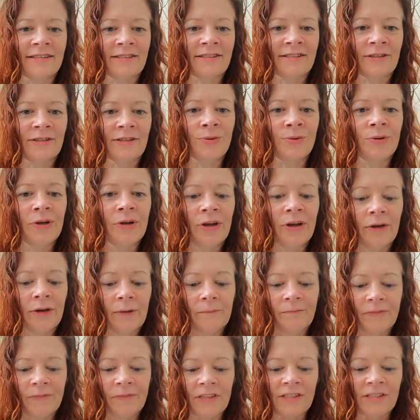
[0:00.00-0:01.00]
So
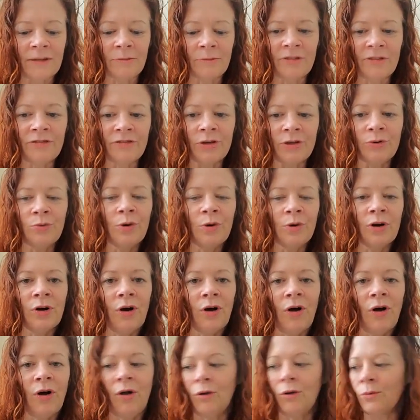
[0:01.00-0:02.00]
some of you were
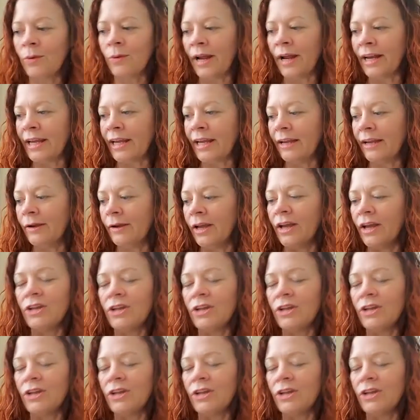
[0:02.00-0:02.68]
already